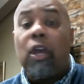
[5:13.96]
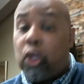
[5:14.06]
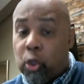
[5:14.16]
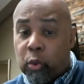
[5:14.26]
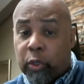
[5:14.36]

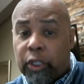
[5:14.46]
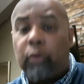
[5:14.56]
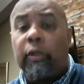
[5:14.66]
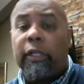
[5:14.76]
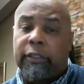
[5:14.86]
You can
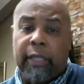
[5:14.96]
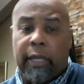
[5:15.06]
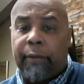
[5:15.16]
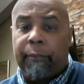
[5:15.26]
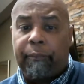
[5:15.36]
do this
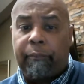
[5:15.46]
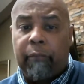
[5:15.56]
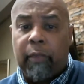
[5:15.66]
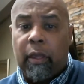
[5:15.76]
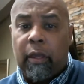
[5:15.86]
thing.
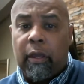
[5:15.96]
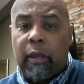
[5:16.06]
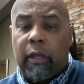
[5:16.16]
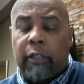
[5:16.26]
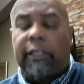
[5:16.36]

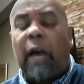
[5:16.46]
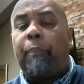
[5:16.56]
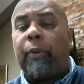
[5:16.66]
Stop